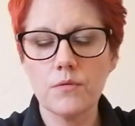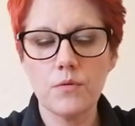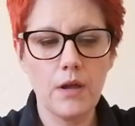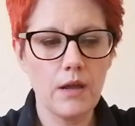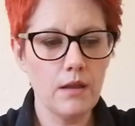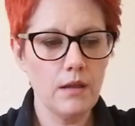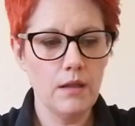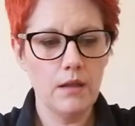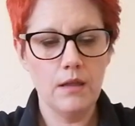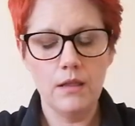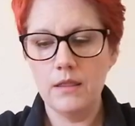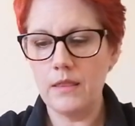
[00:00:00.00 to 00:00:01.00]
Okay,
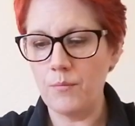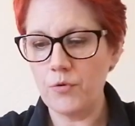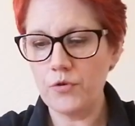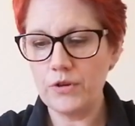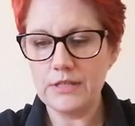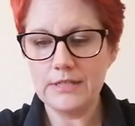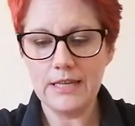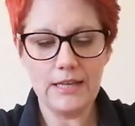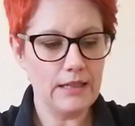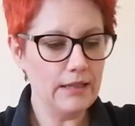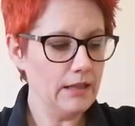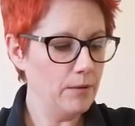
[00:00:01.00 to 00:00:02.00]
then we're going to
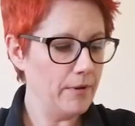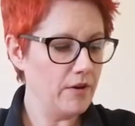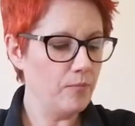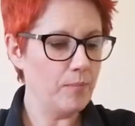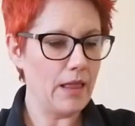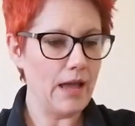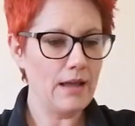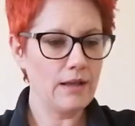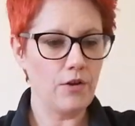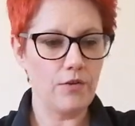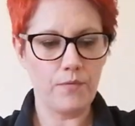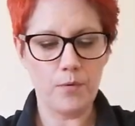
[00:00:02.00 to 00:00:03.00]
take a little bit of
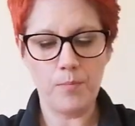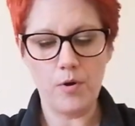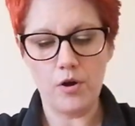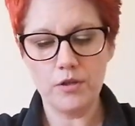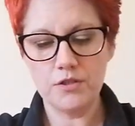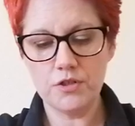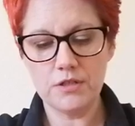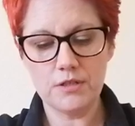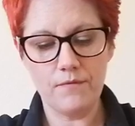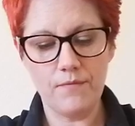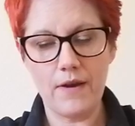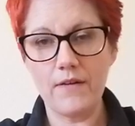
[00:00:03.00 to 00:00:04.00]
black out of our pot, just
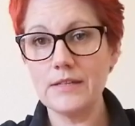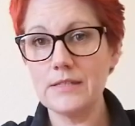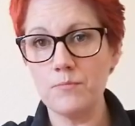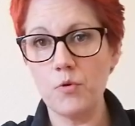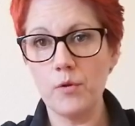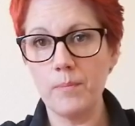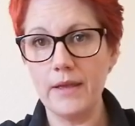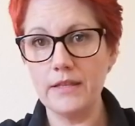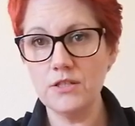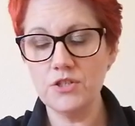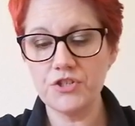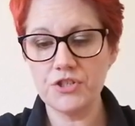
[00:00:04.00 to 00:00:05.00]
a very small
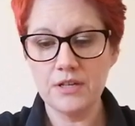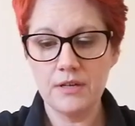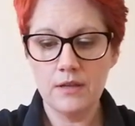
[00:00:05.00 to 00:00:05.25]
pinch.